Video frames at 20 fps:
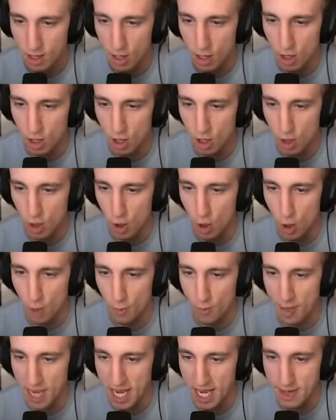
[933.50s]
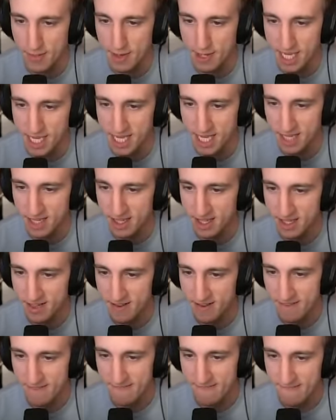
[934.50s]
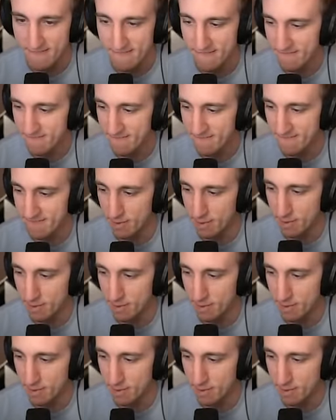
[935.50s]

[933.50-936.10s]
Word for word: Oh, let's go, baby. Let's go.